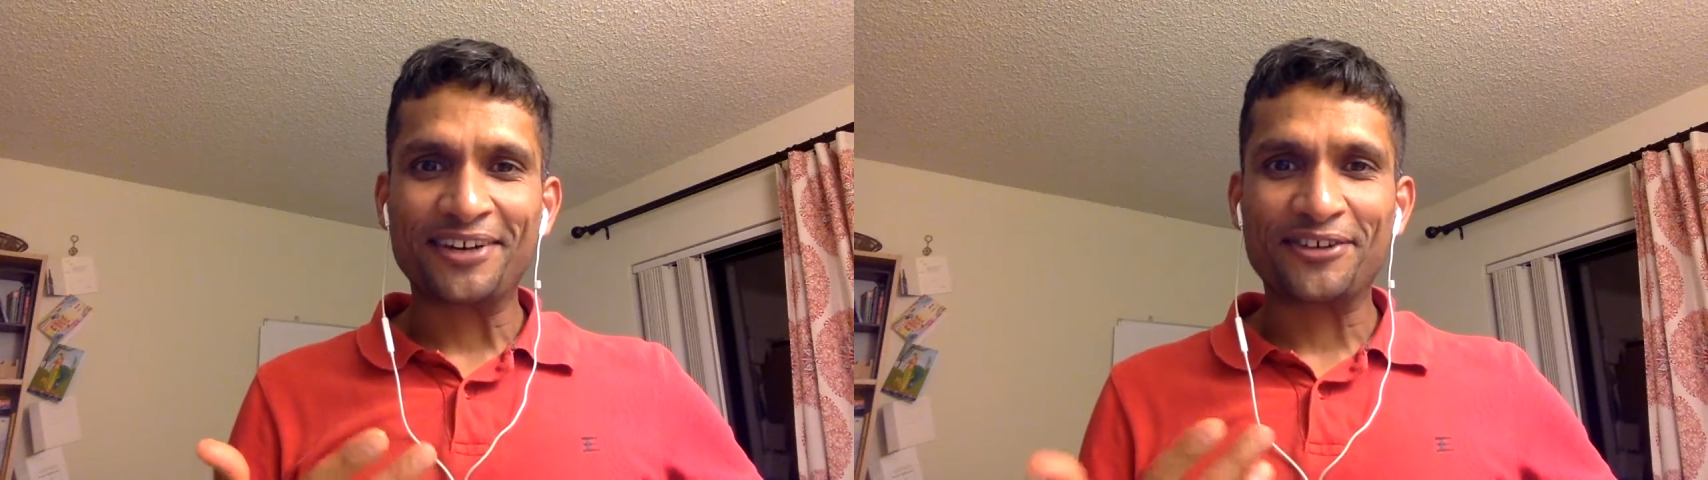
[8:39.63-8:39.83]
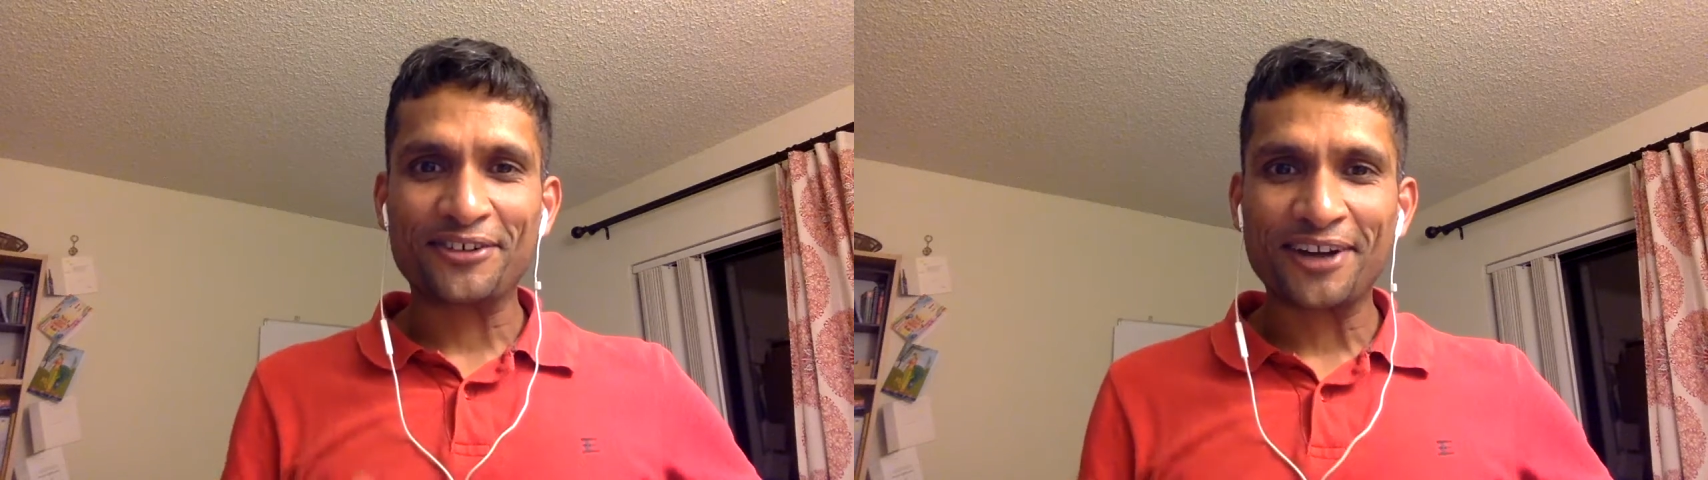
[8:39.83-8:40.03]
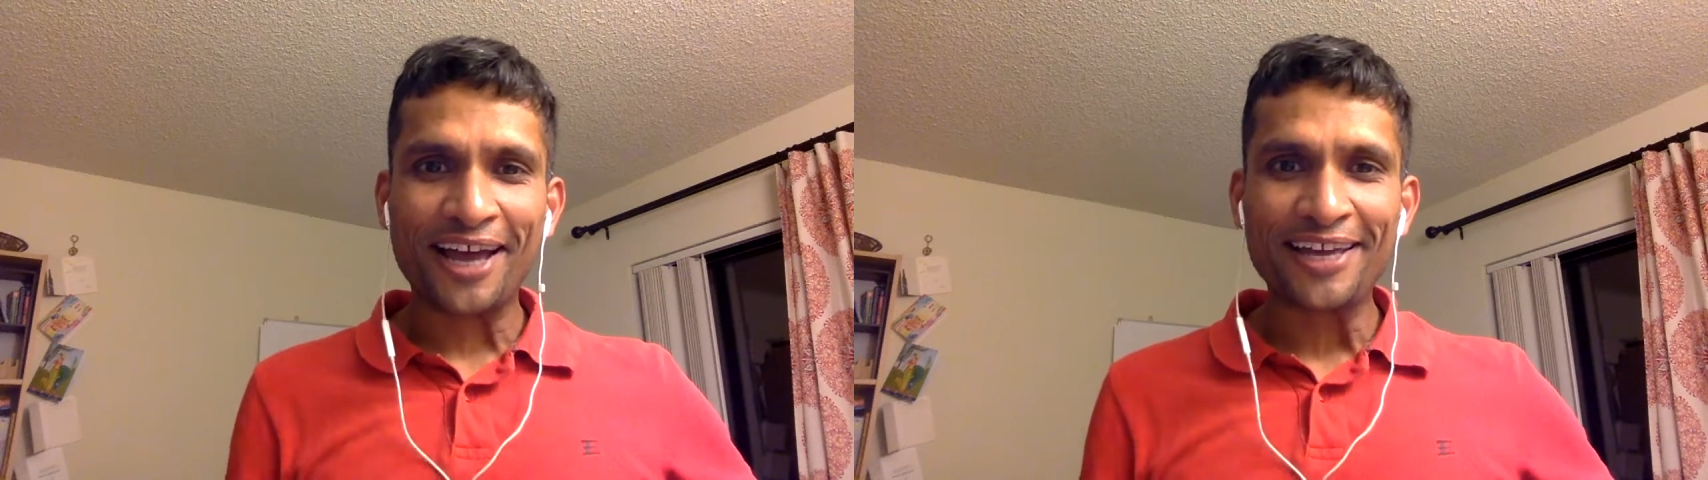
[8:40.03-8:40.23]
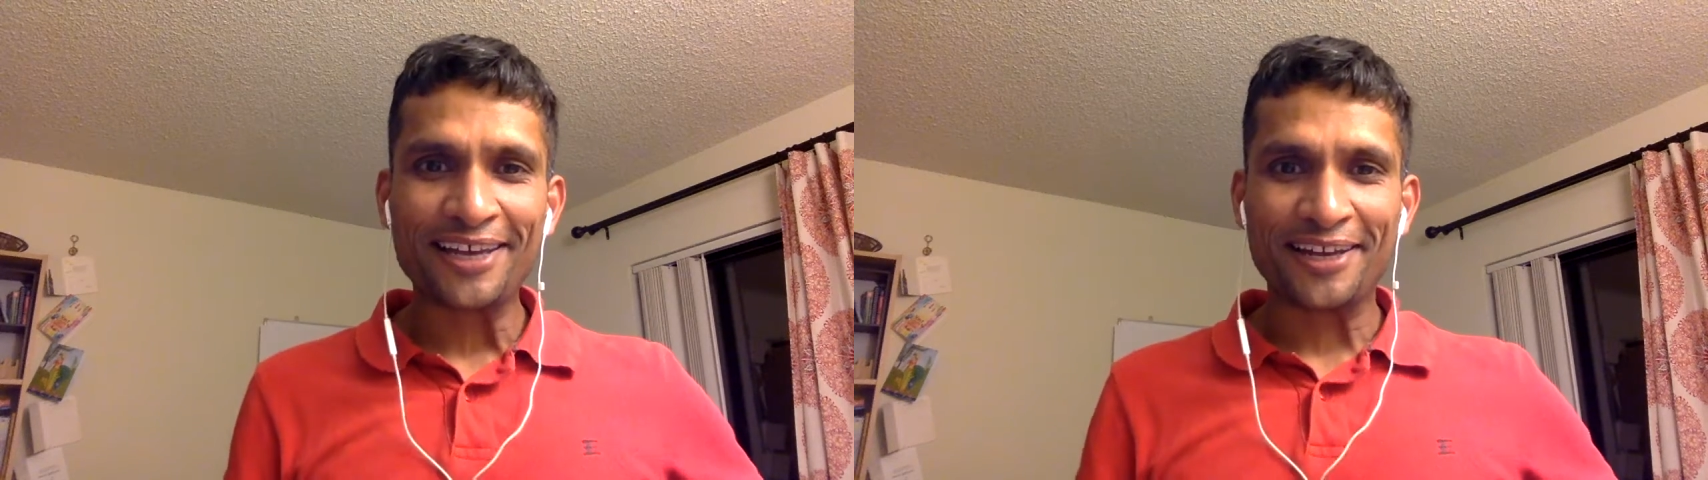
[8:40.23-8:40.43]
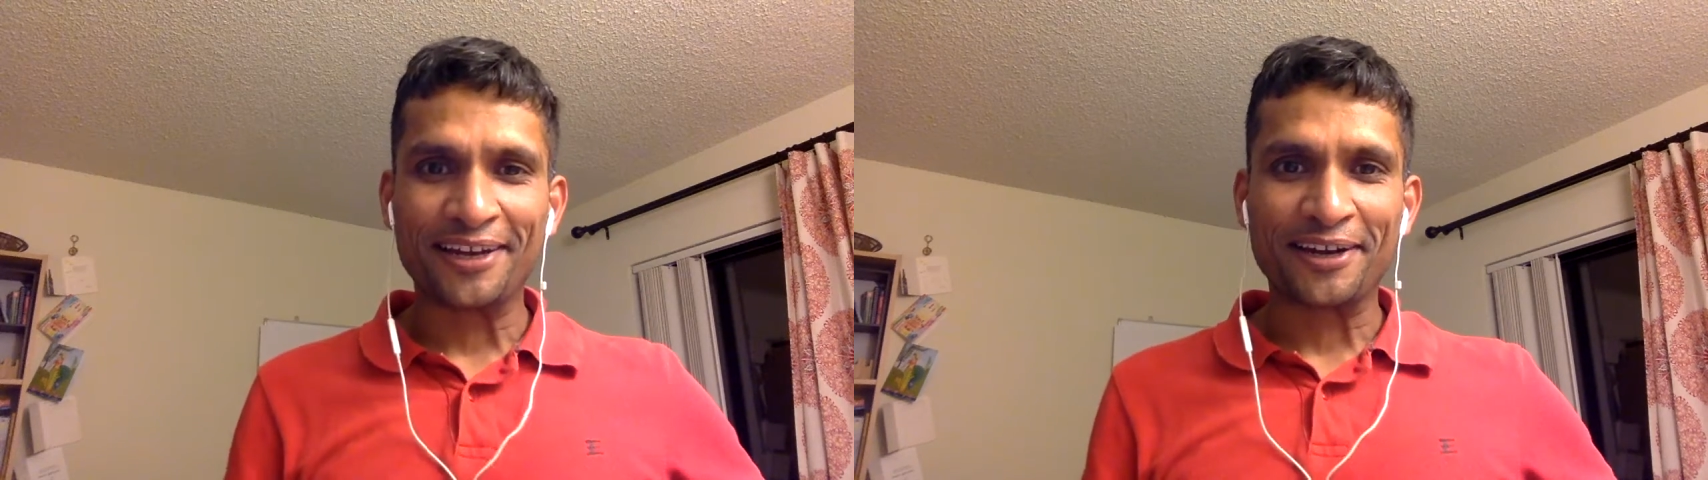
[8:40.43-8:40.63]
try
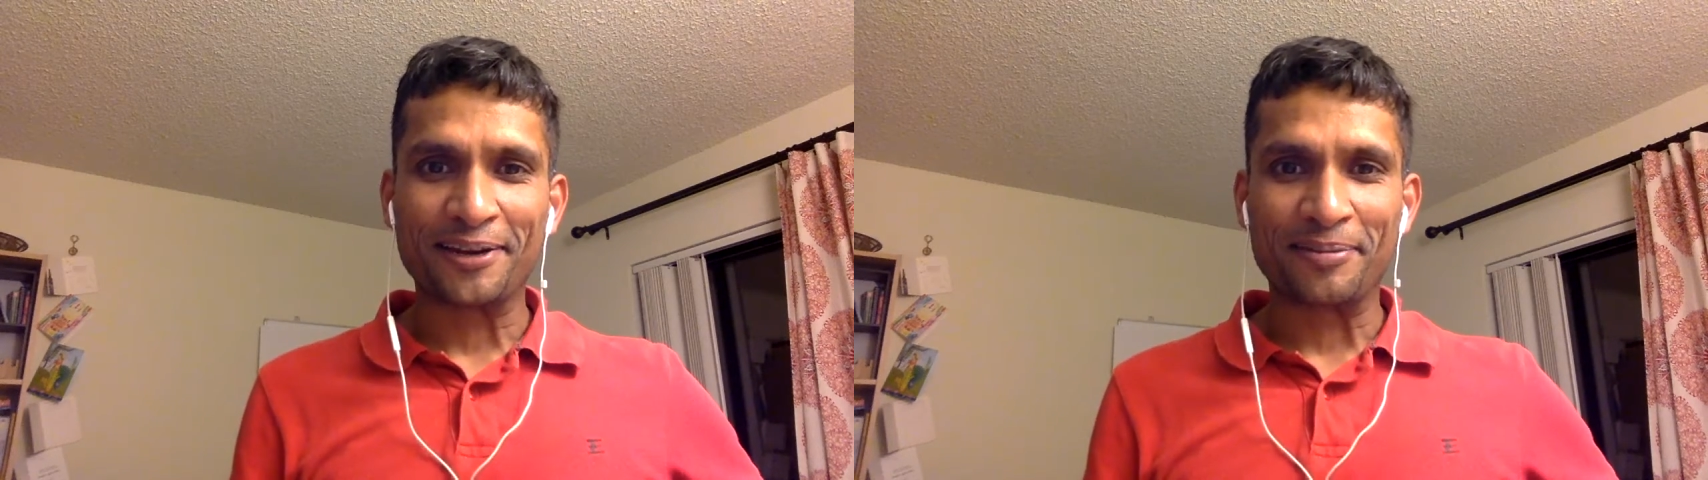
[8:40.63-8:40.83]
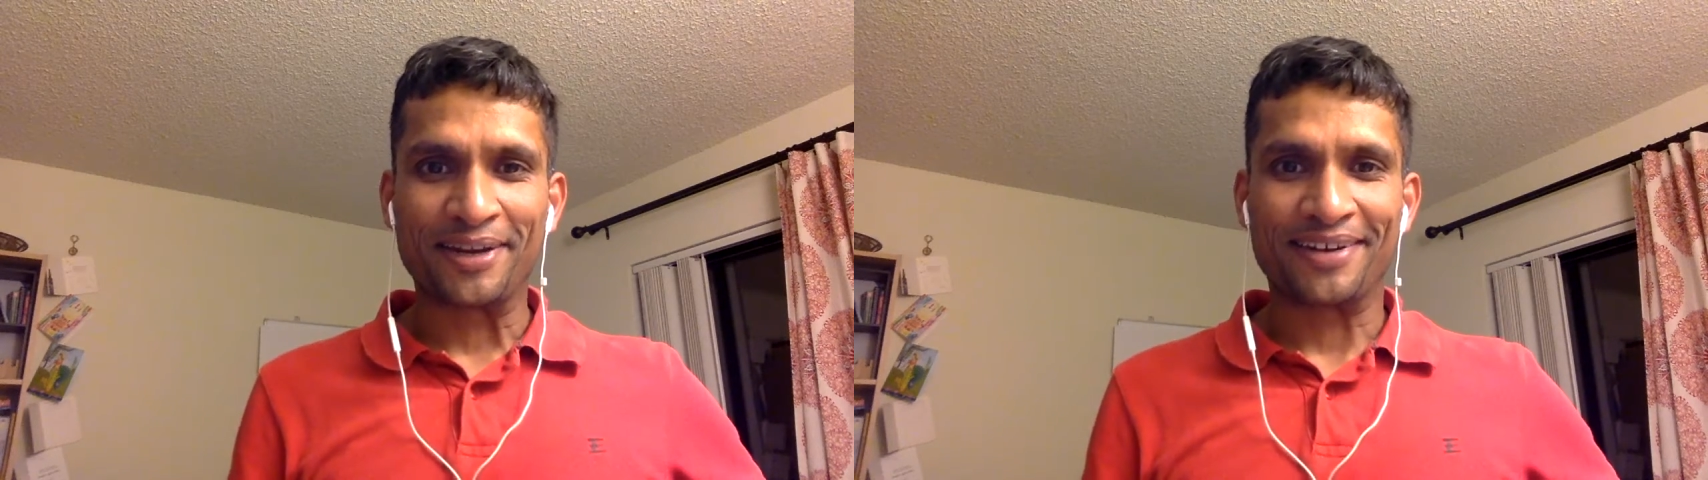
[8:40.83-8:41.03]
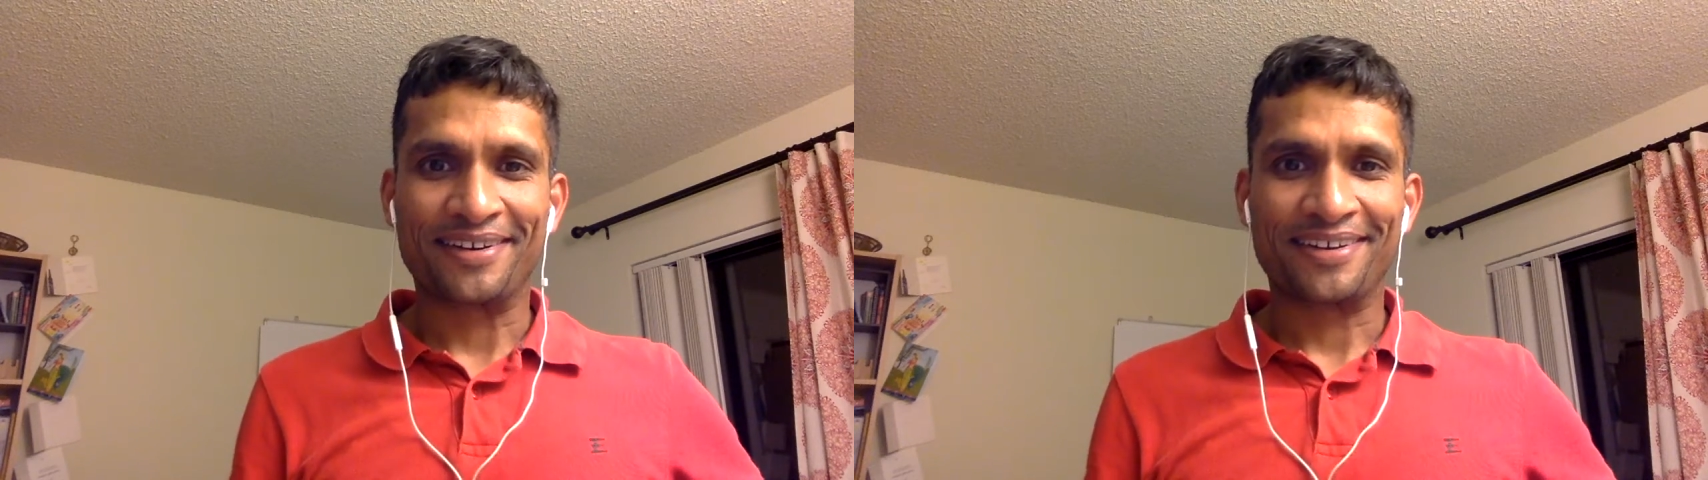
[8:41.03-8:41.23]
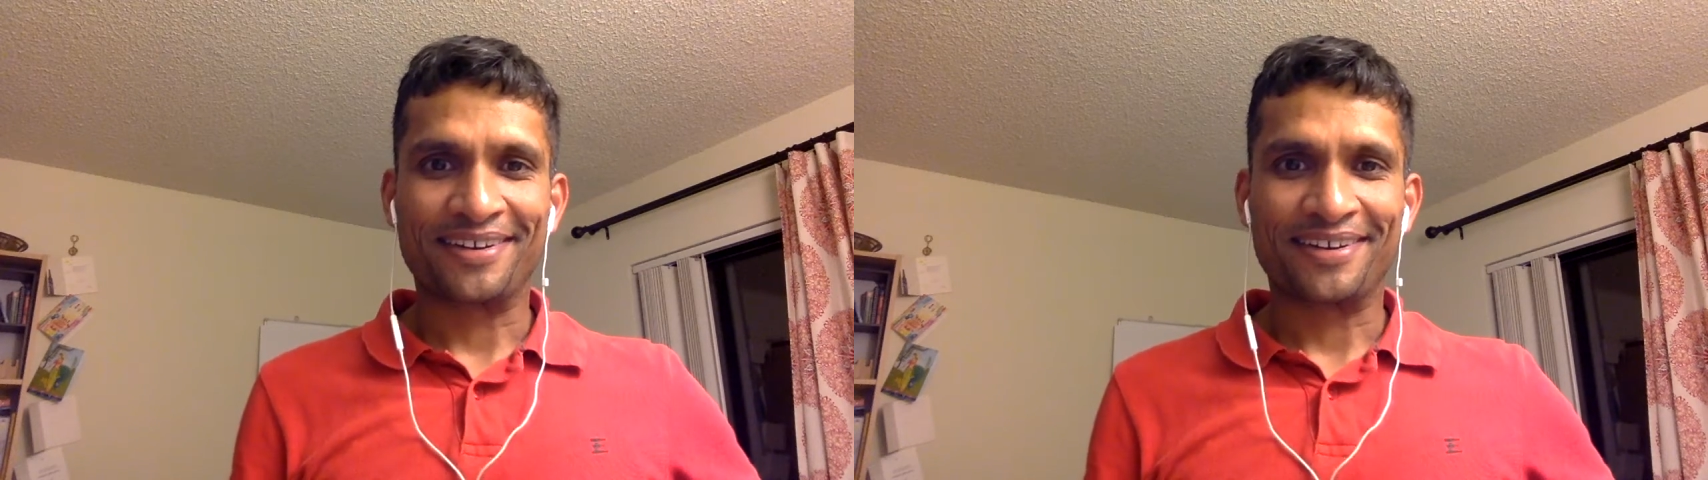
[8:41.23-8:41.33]
a little bit.